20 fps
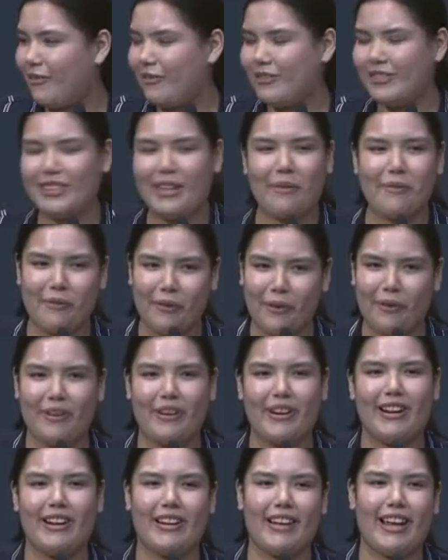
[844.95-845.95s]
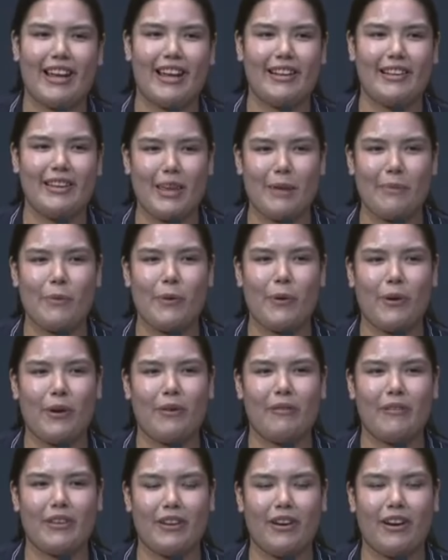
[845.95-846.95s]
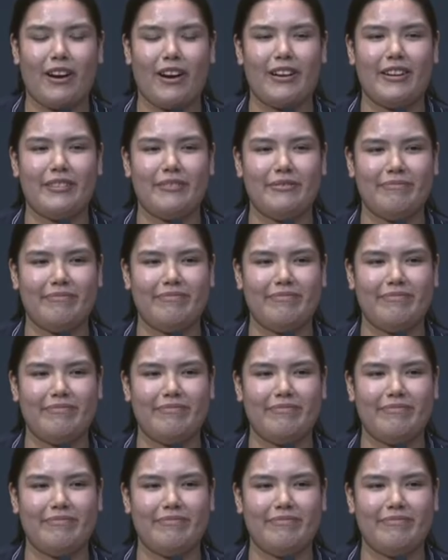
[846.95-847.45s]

step forward and keep going with God.